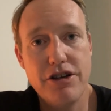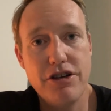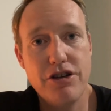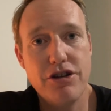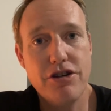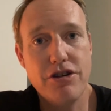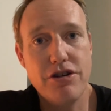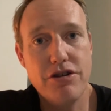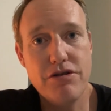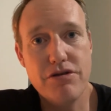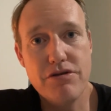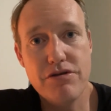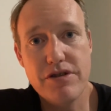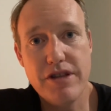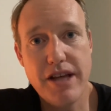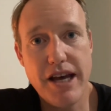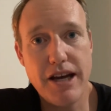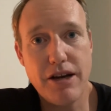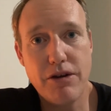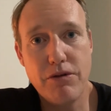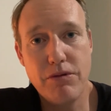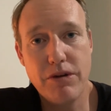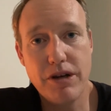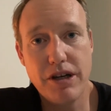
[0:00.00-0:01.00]
use that
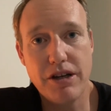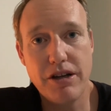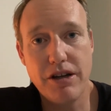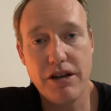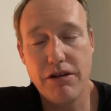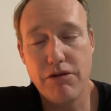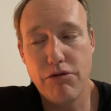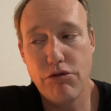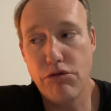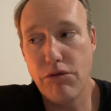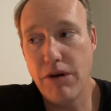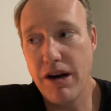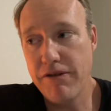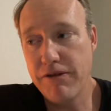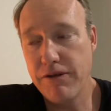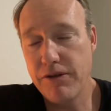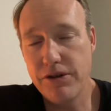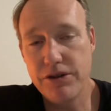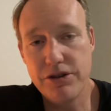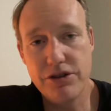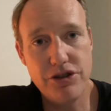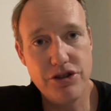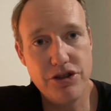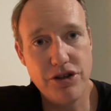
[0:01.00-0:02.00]
quick
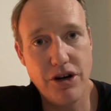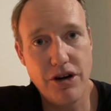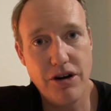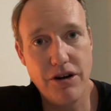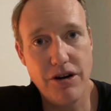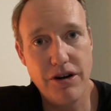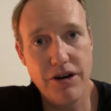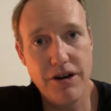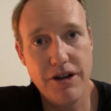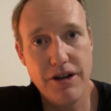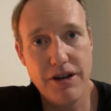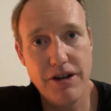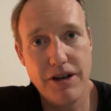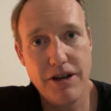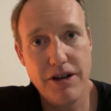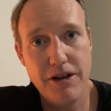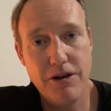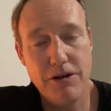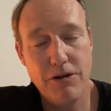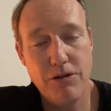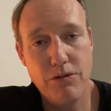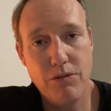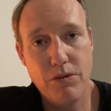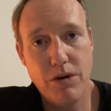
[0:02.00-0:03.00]
reference chart
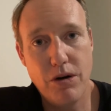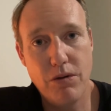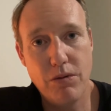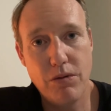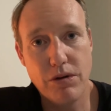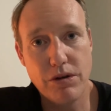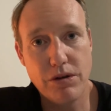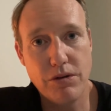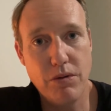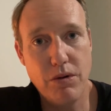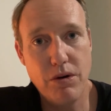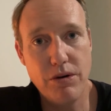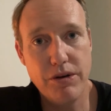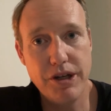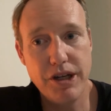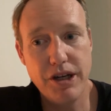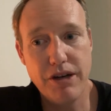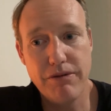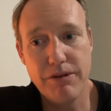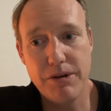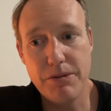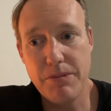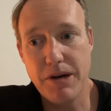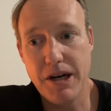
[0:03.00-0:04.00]
while we're quoting
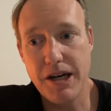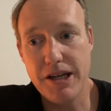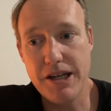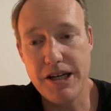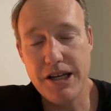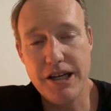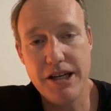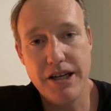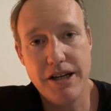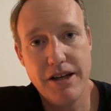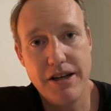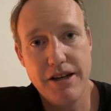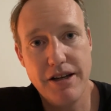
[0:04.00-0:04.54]
everybody,